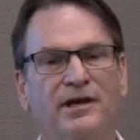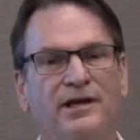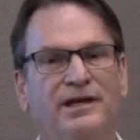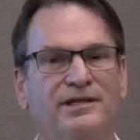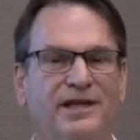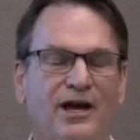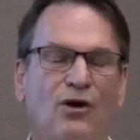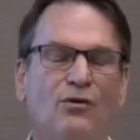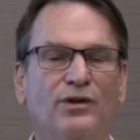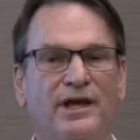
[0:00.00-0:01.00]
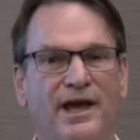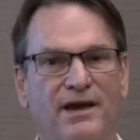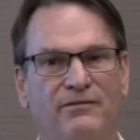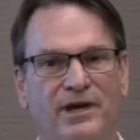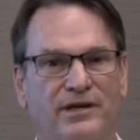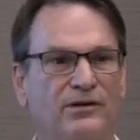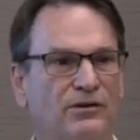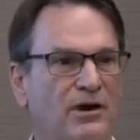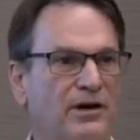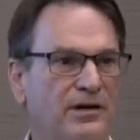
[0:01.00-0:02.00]
is they only have anthill
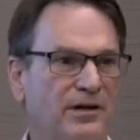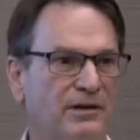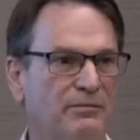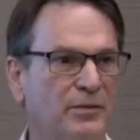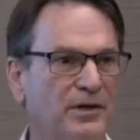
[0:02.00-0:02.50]
garnet in them.